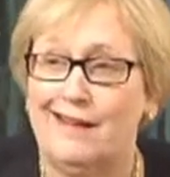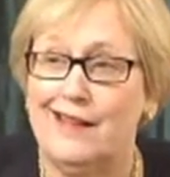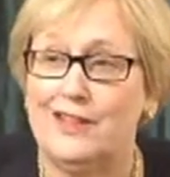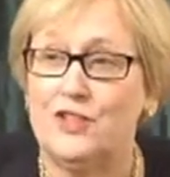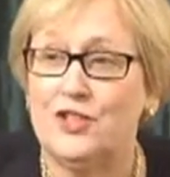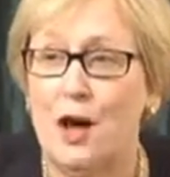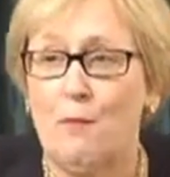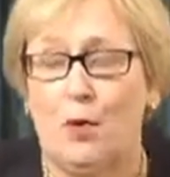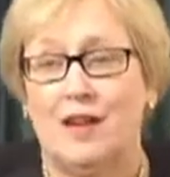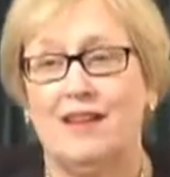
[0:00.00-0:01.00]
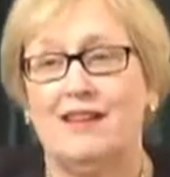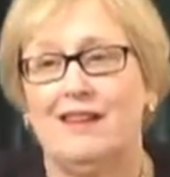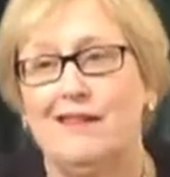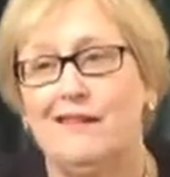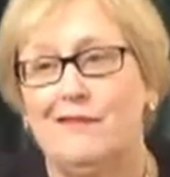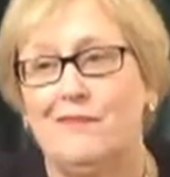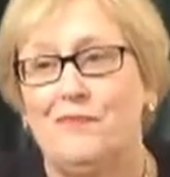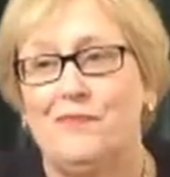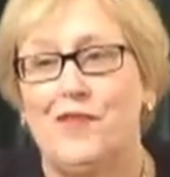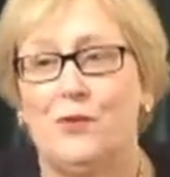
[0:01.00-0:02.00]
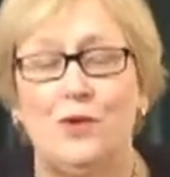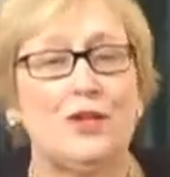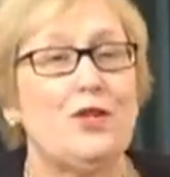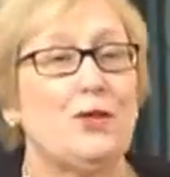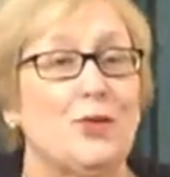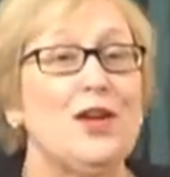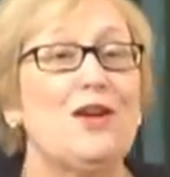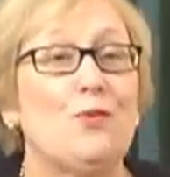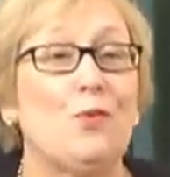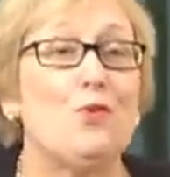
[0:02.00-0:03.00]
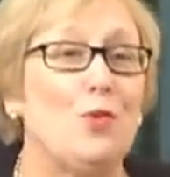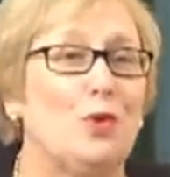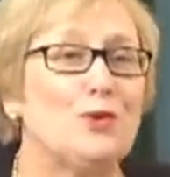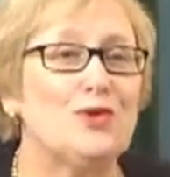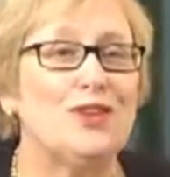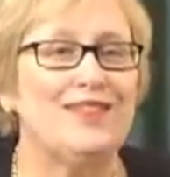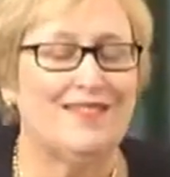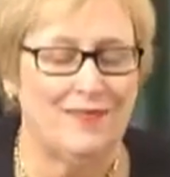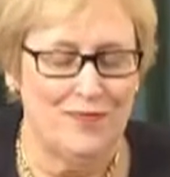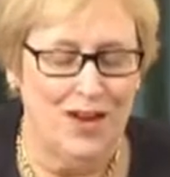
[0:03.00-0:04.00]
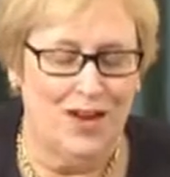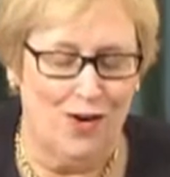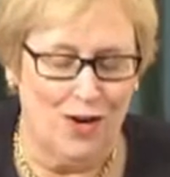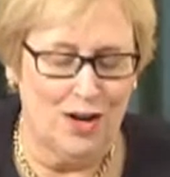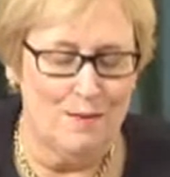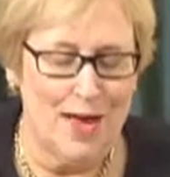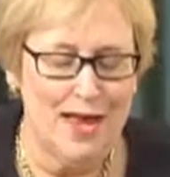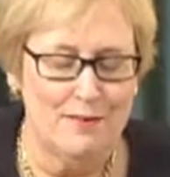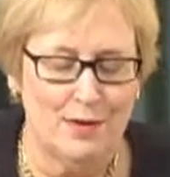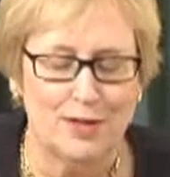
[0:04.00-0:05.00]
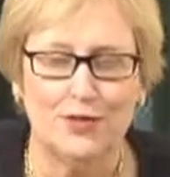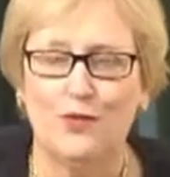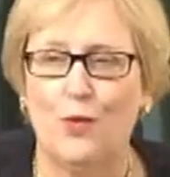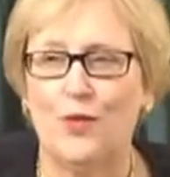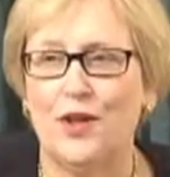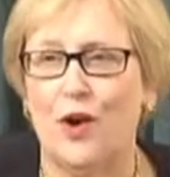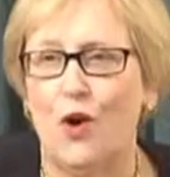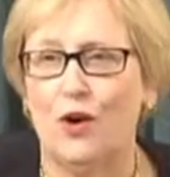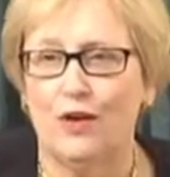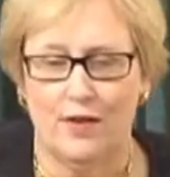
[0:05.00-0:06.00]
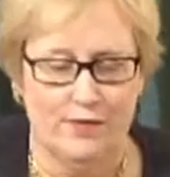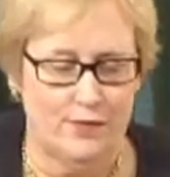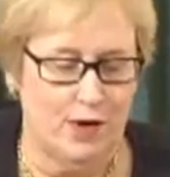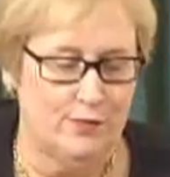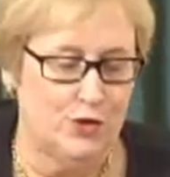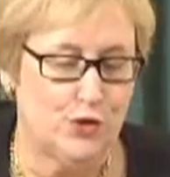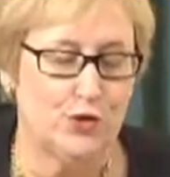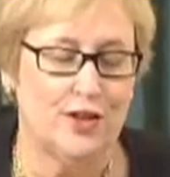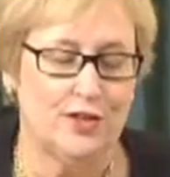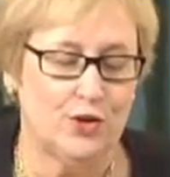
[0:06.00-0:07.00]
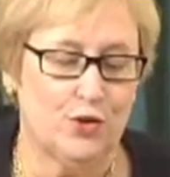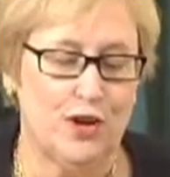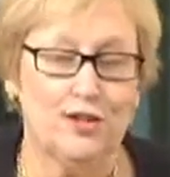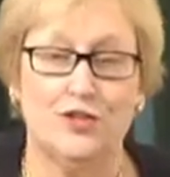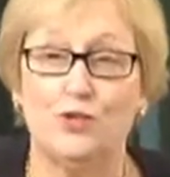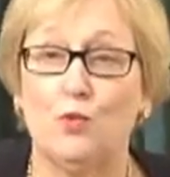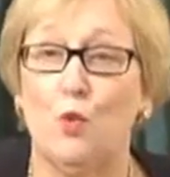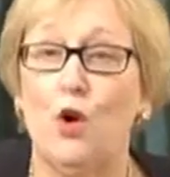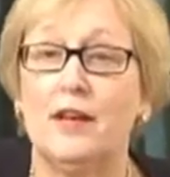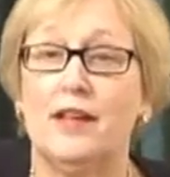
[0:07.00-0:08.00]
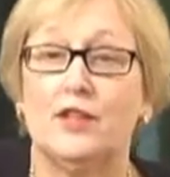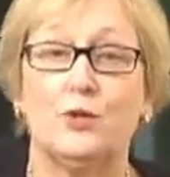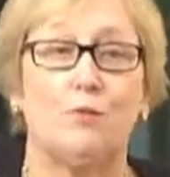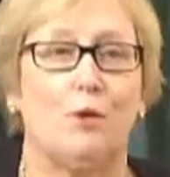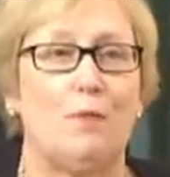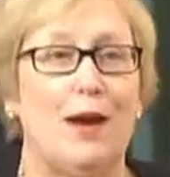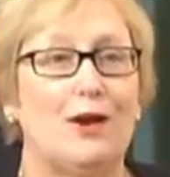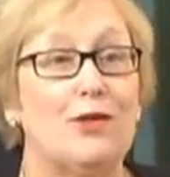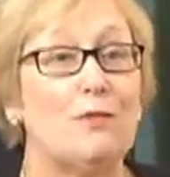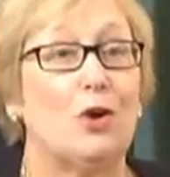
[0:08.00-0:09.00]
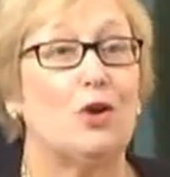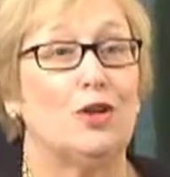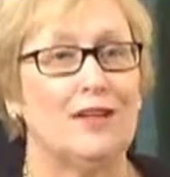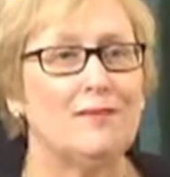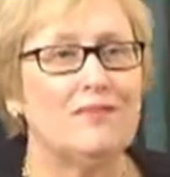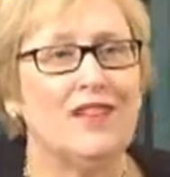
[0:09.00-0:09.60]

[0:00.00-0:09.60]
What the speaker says: In summary, there are really three rules or commandments for the art of jury instructions. One is prepare them early.